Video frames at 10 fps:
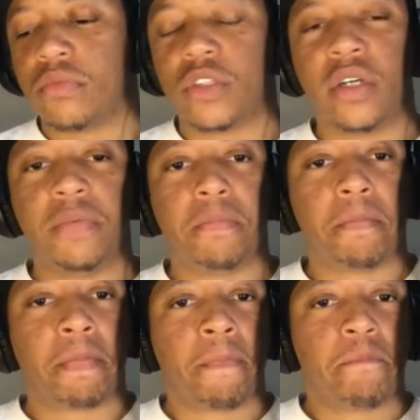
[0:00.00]
that. Okay?
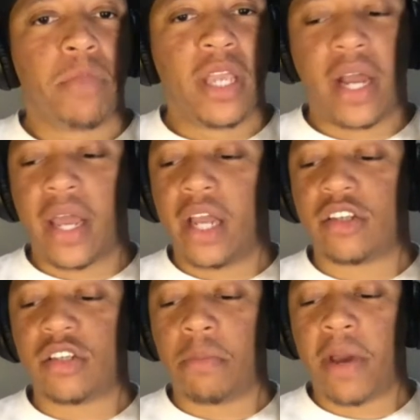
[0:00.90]
They gotta have
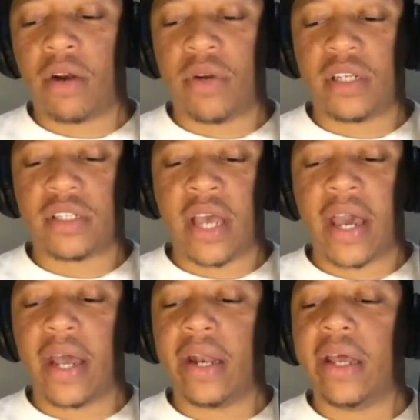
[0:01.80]
somebody on that
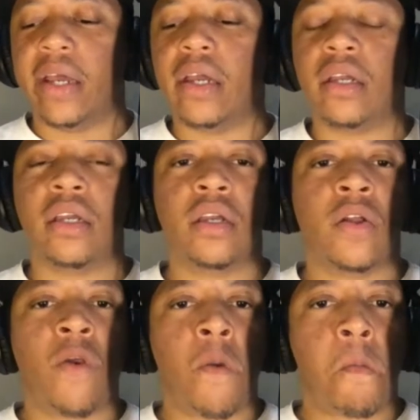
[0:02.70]
sideline
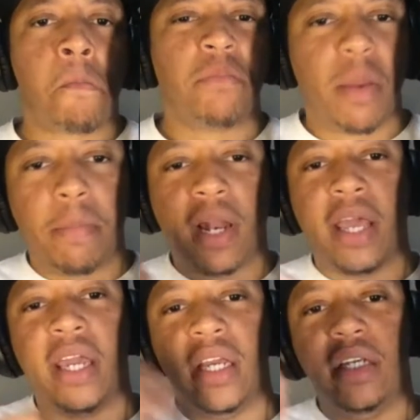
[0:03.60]
that
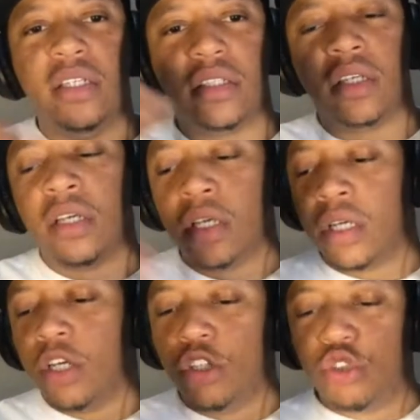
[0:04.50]
plays
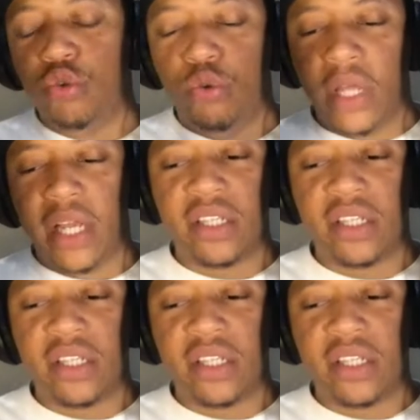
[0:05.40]
to that